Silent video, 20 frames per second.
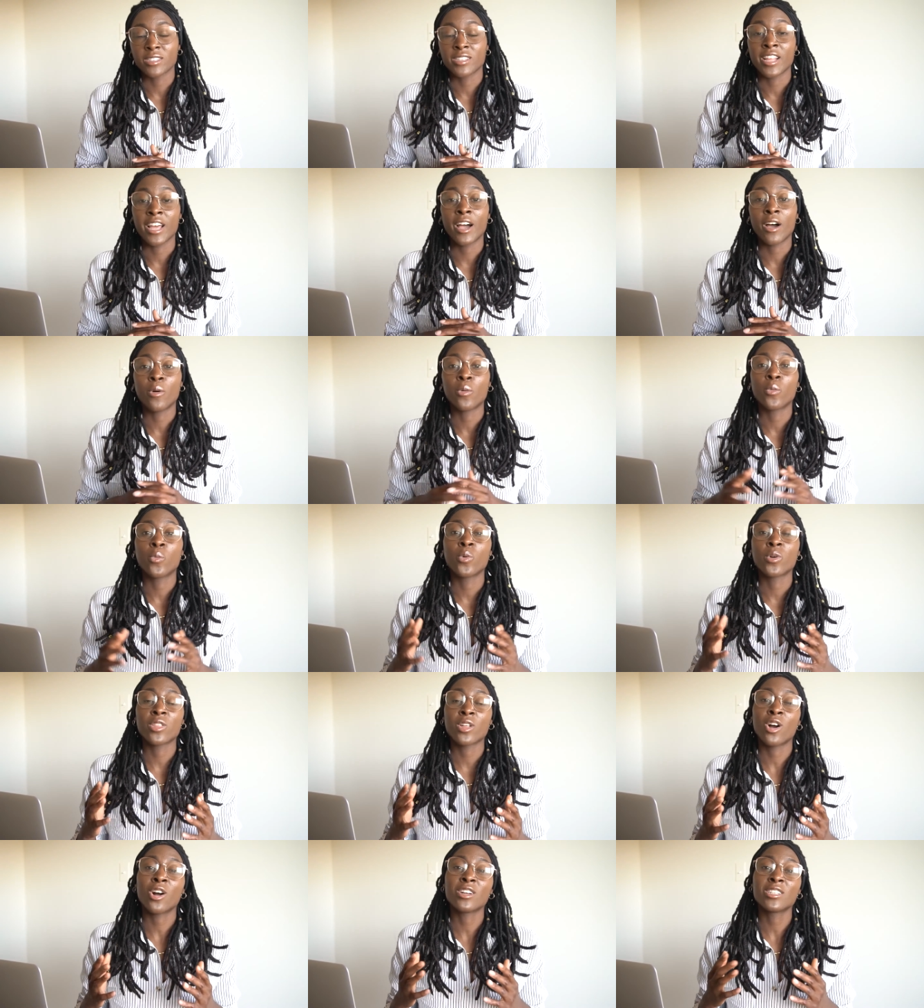Now
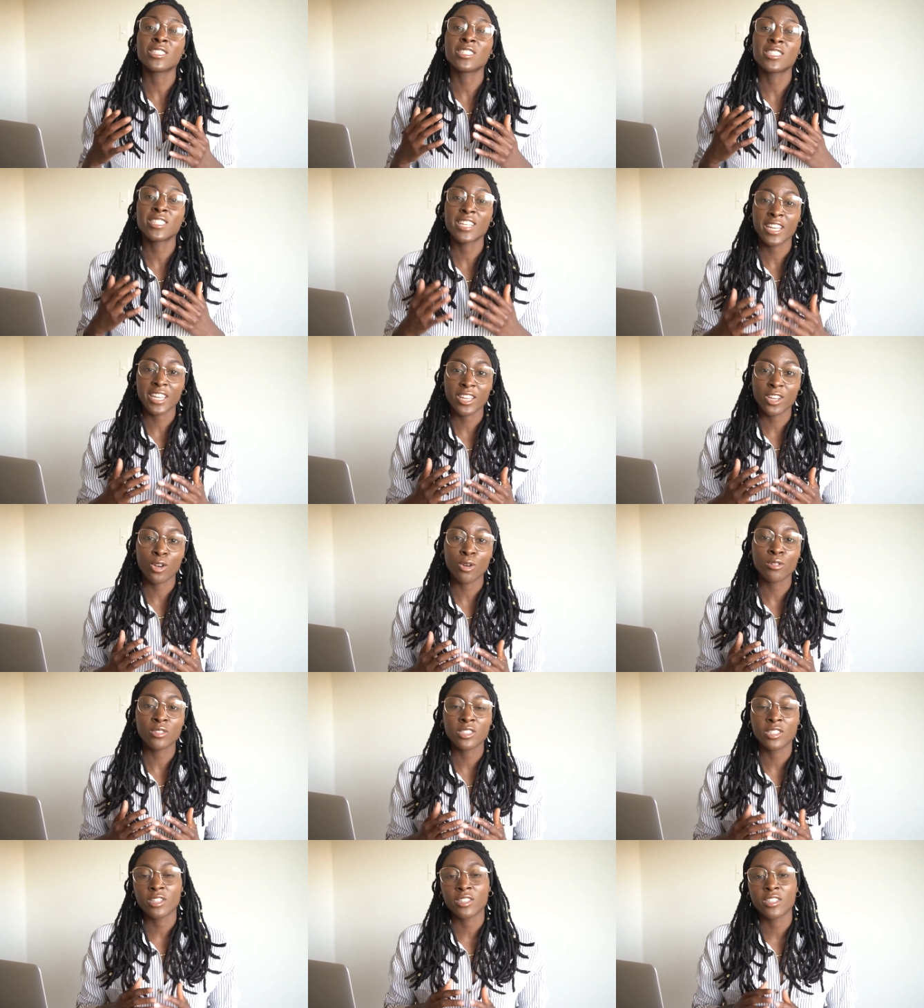with our second
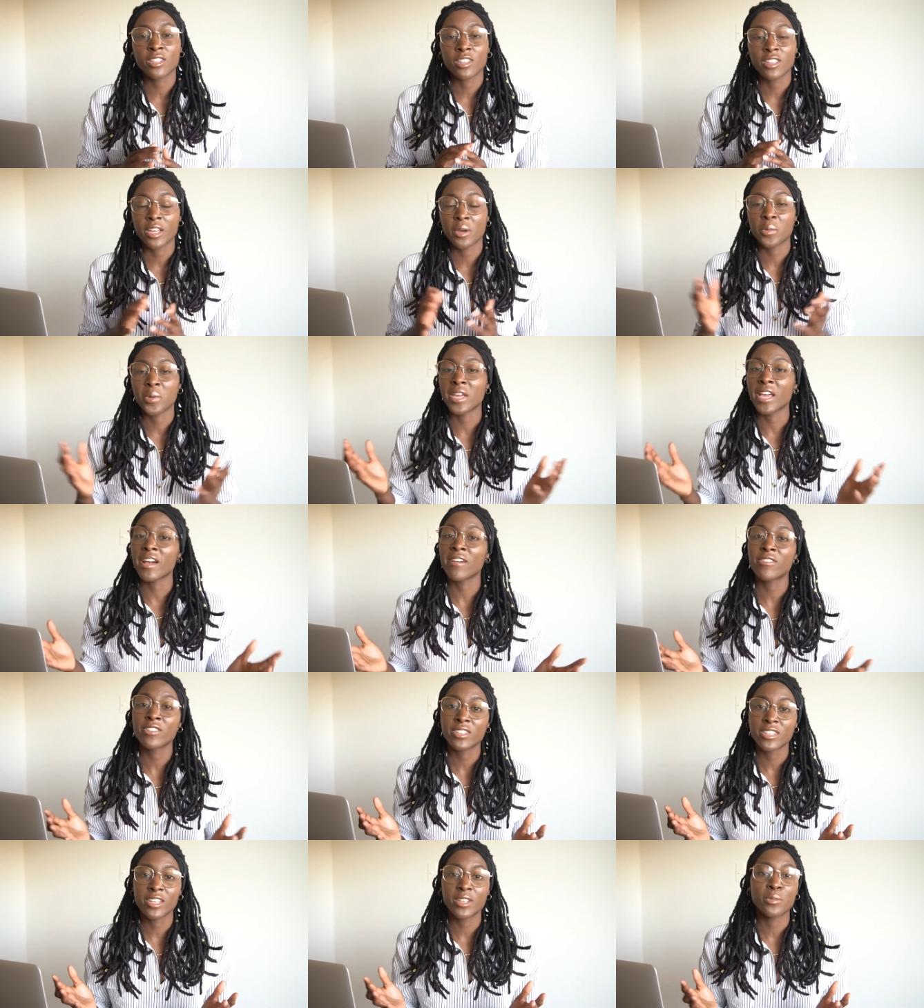wholesale deal that we
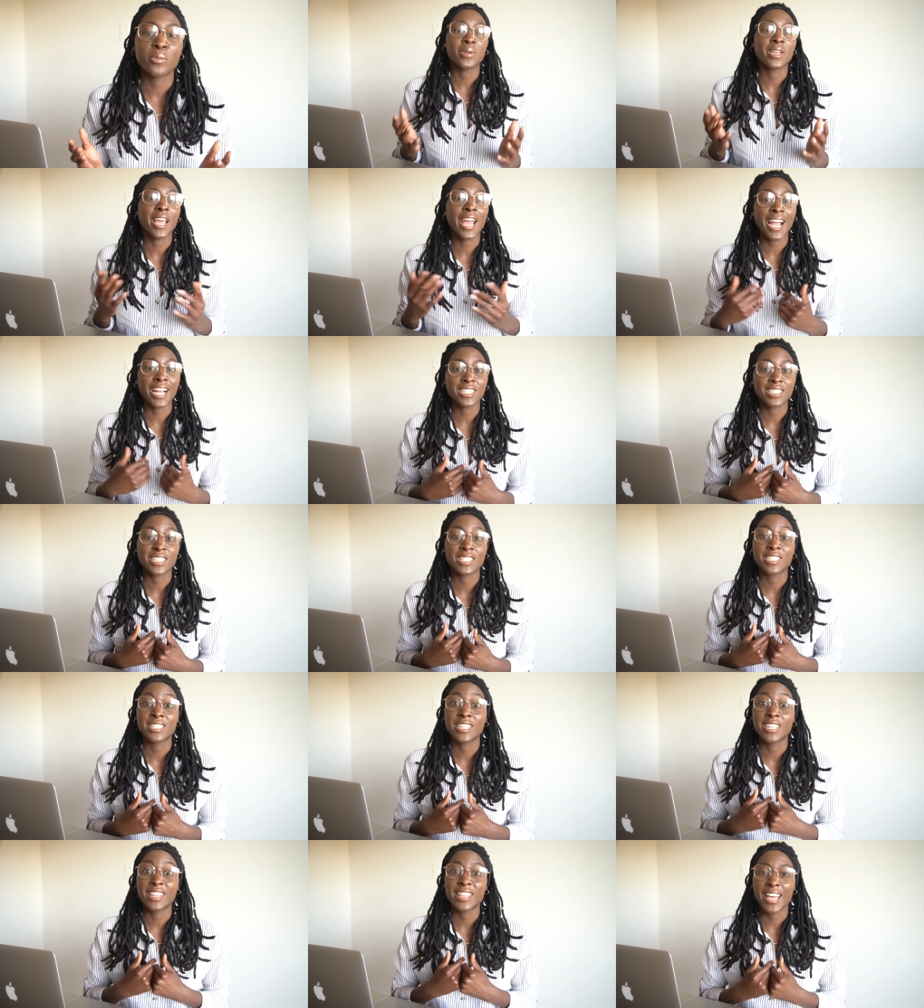ever did, we actually
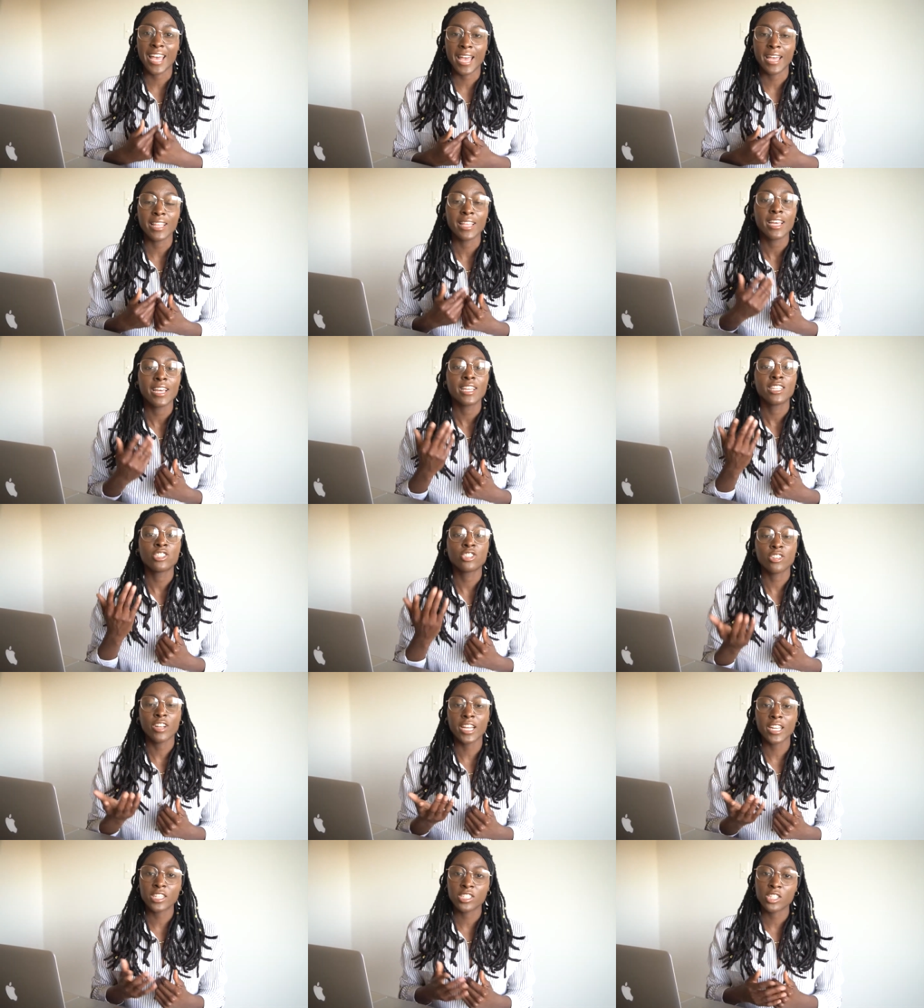did that
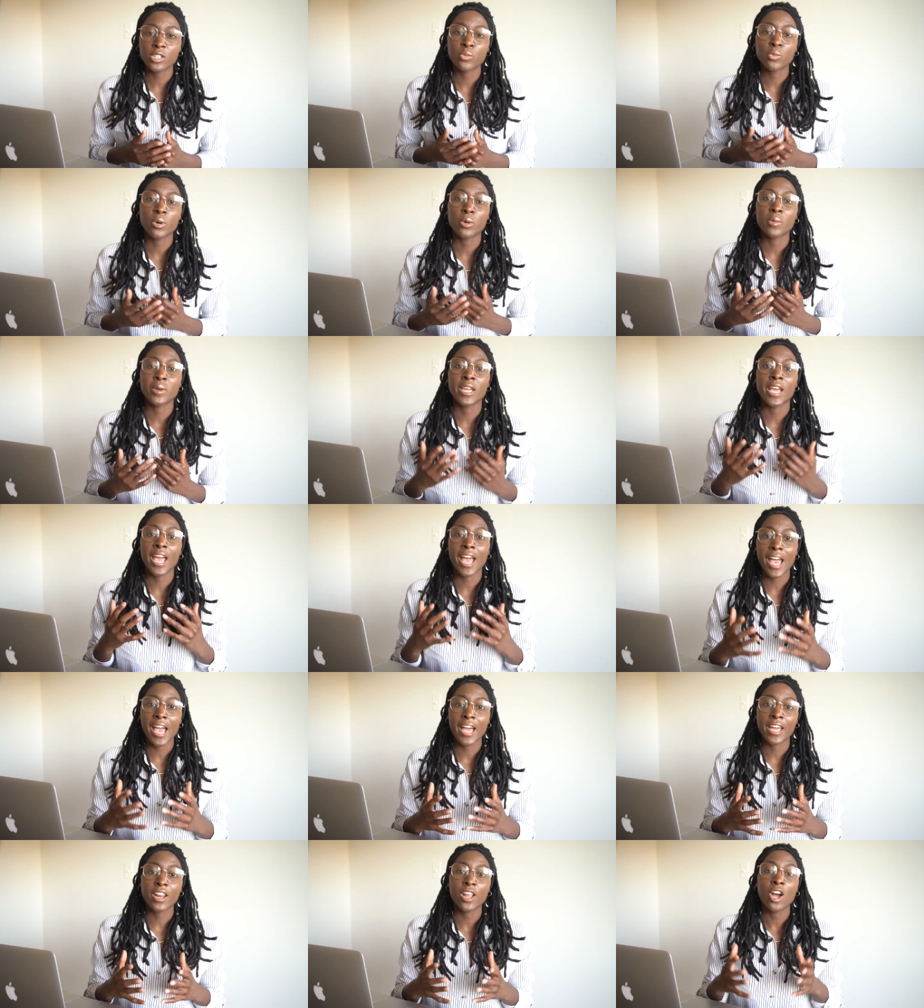strategy where we
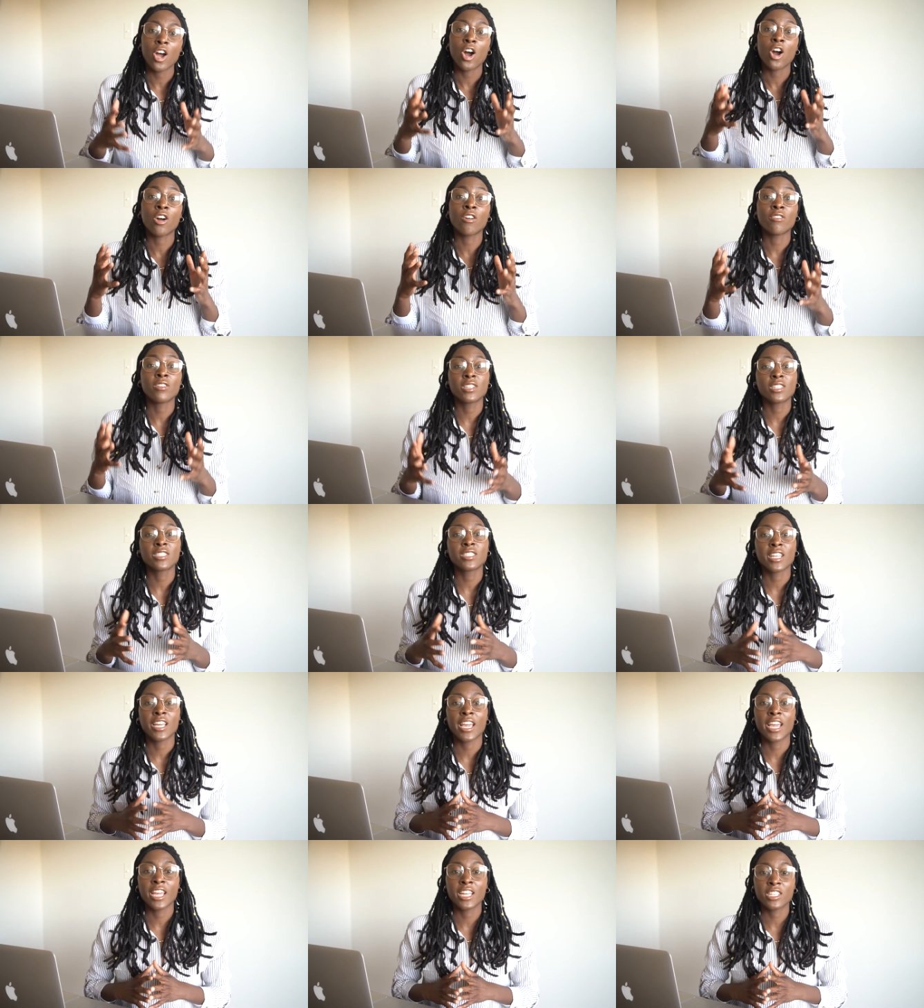had our real
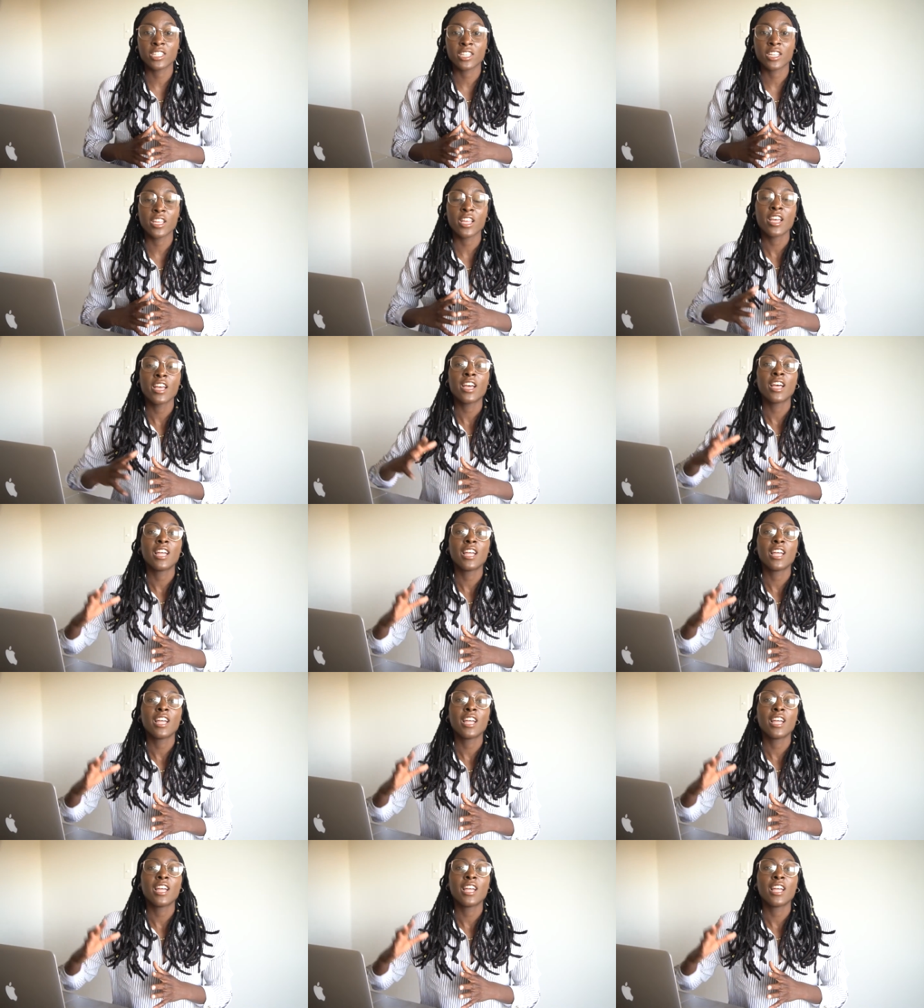estate agent